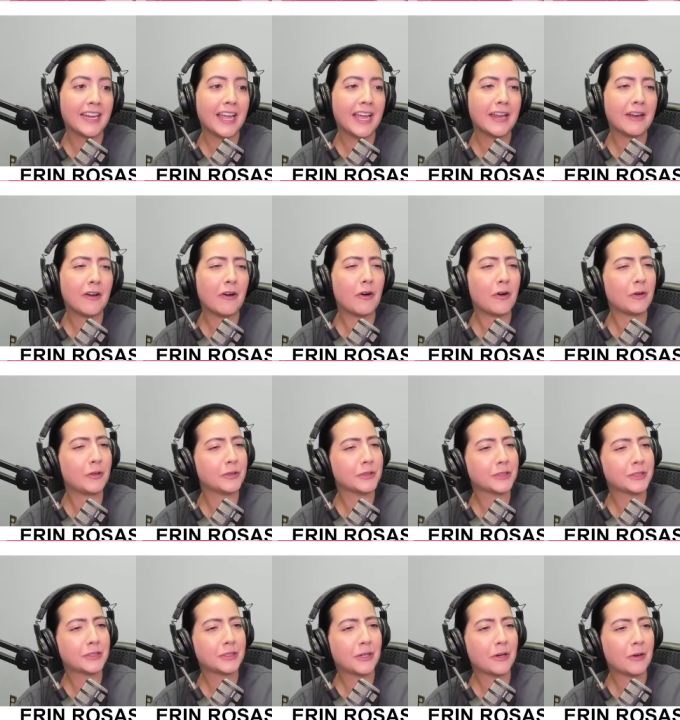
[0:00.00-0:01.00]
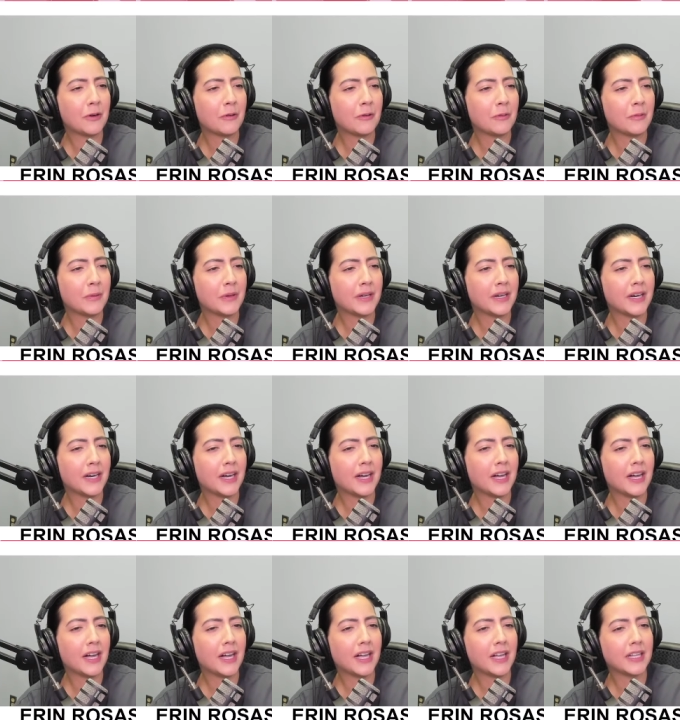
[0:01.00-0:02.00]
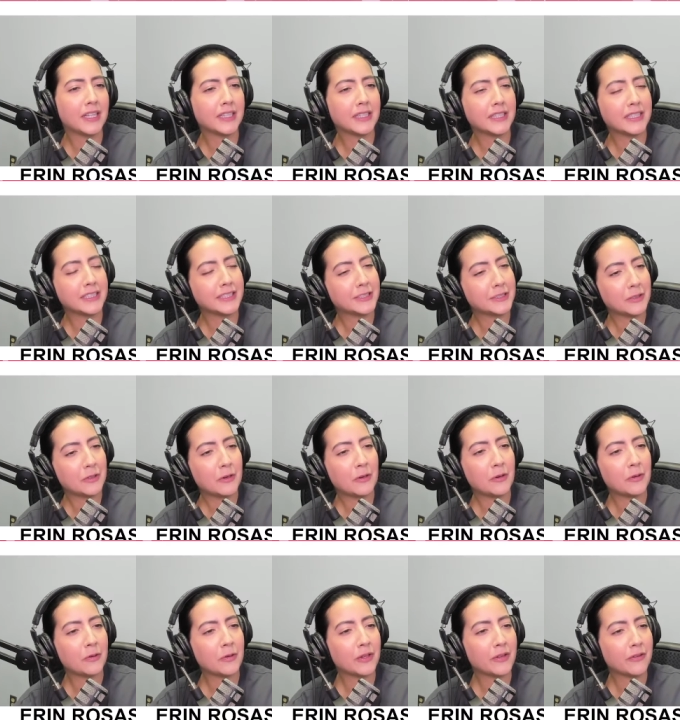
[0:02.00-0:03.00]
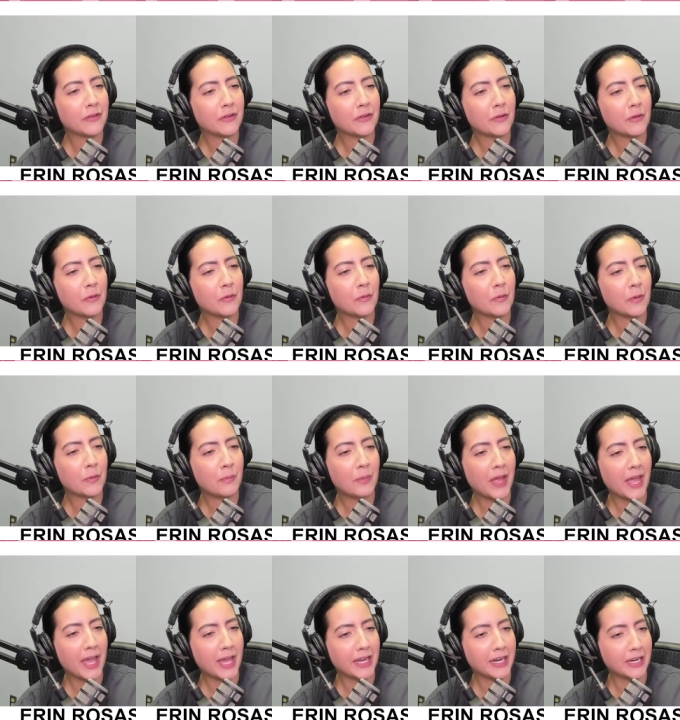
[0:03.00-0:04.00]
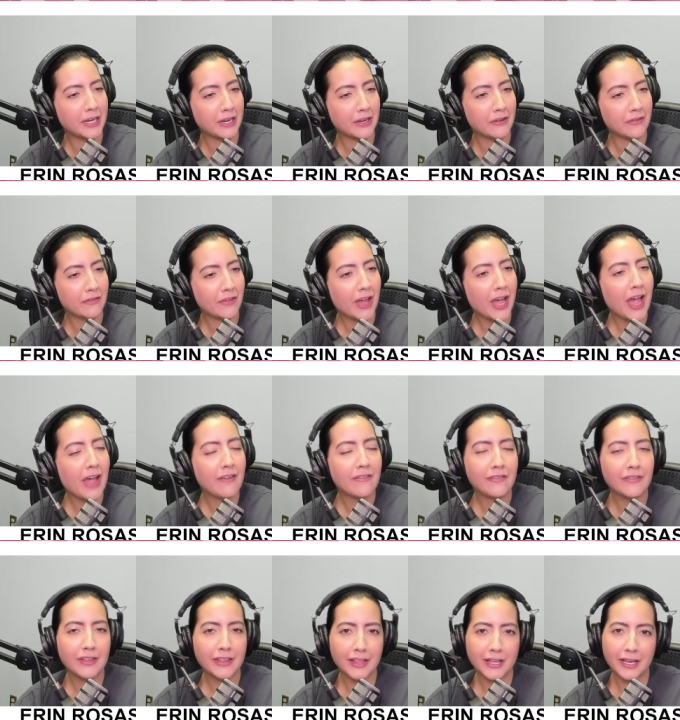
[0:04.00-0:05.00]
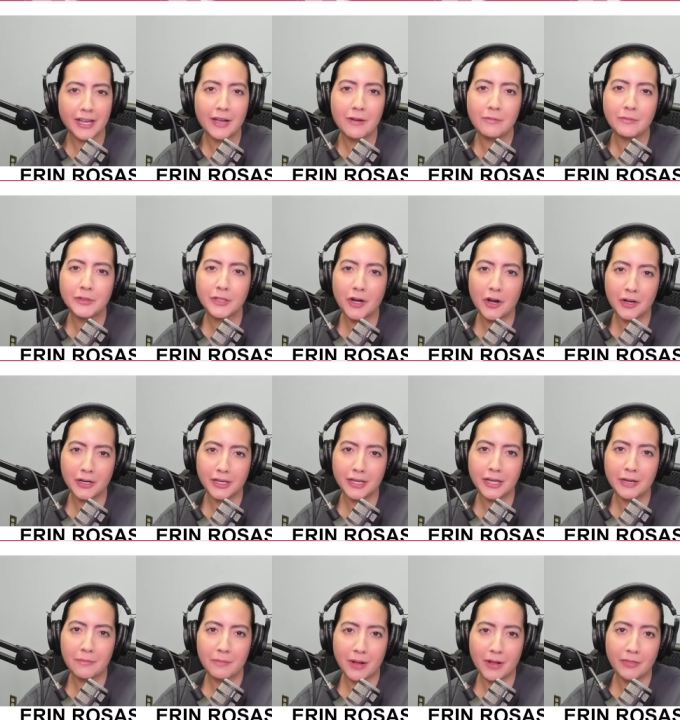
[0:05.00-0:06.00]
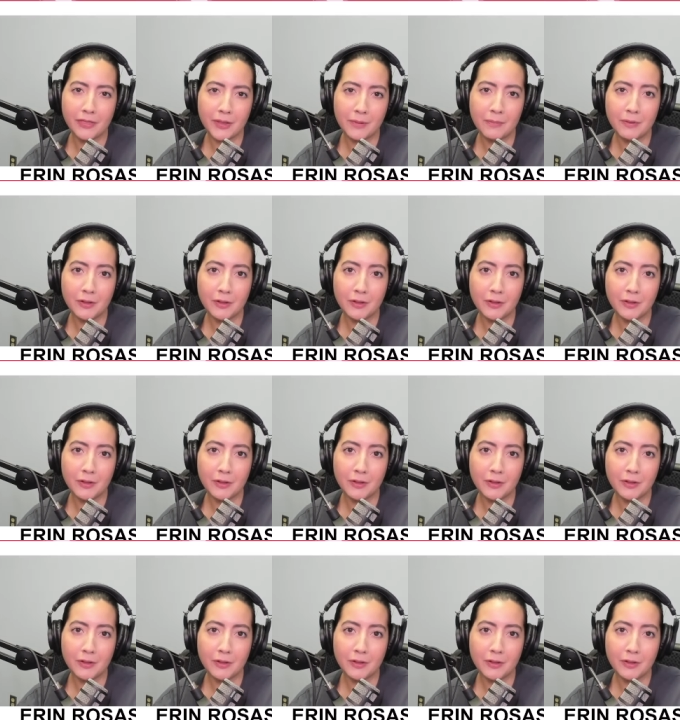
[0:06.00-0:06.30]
and also a little repetitive. Feel like I'm talking about them a